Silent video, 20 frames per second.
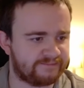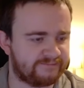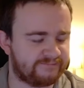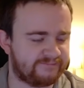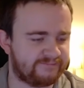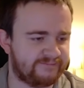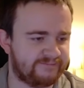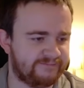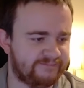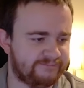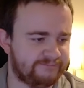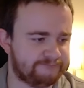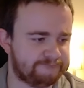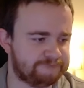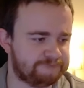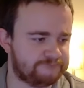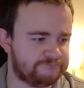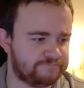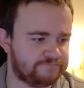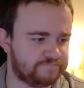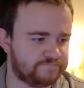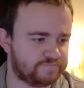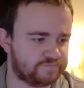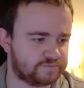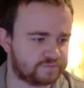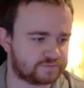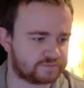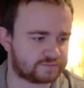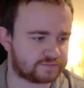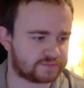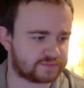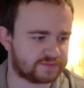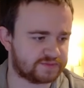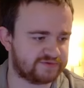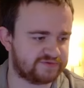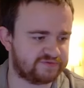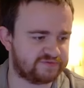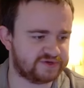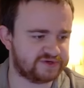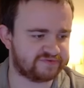
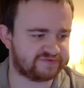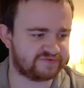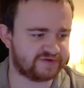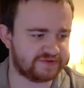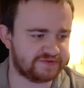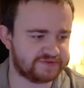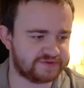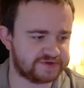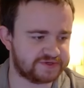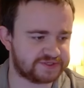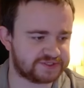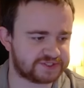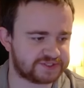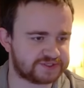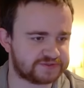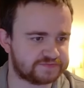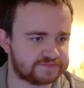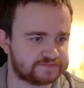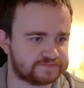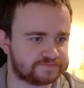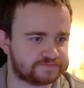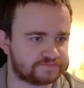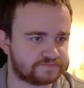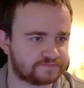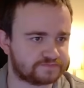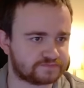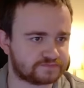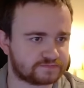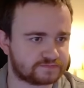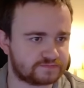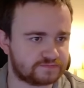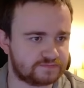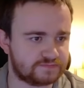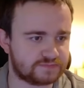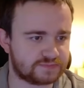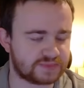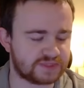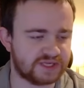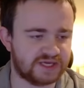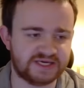If we defend this,
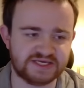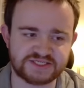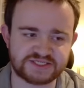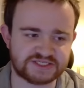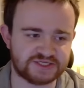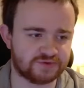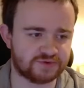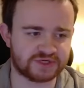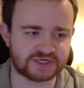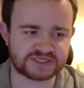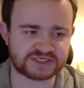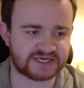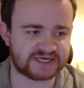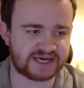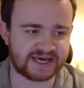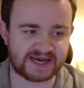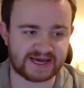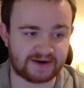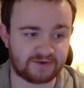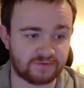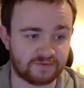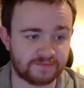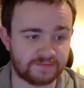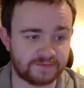he's still going to take it out.